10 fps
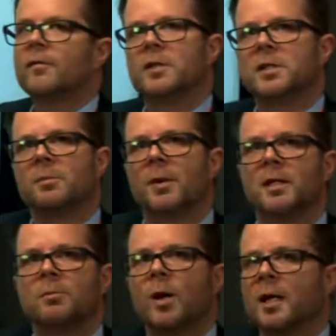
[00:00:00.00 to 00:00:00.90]

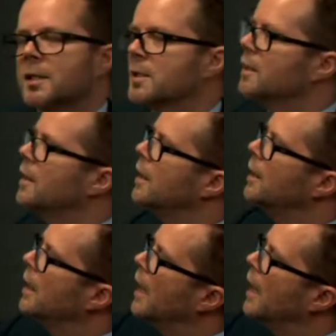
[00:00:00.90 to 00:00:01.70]
evidence-based practice are there,